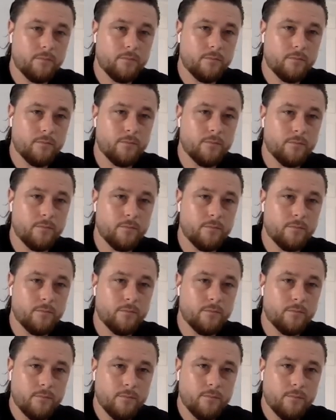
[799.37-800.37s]

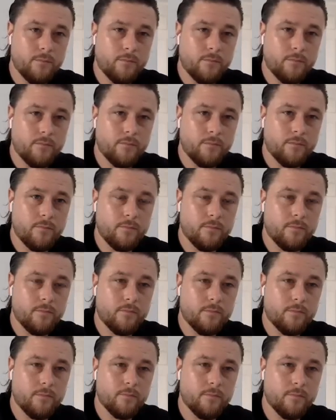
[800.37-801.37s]

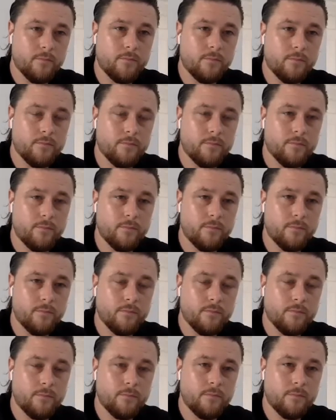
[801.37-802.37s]

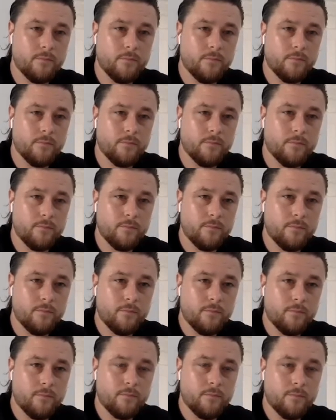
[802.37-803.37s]

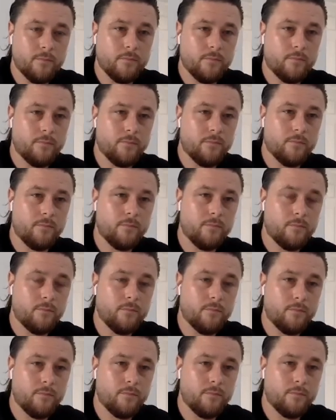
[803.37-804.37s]

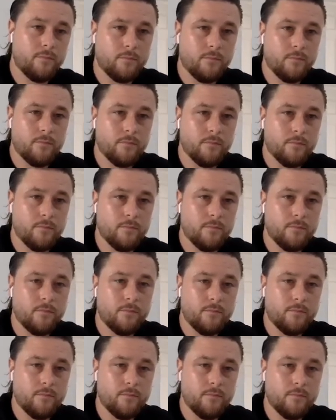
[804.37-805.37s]

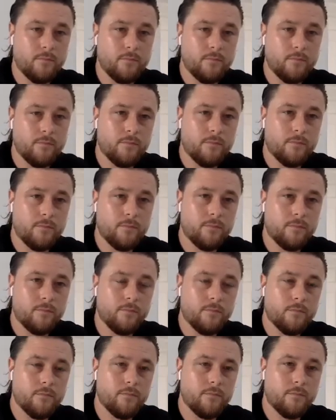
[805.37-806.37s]

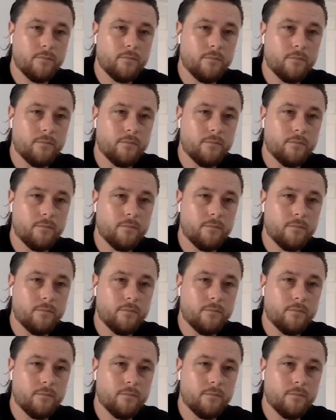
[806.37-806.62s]
[no speech]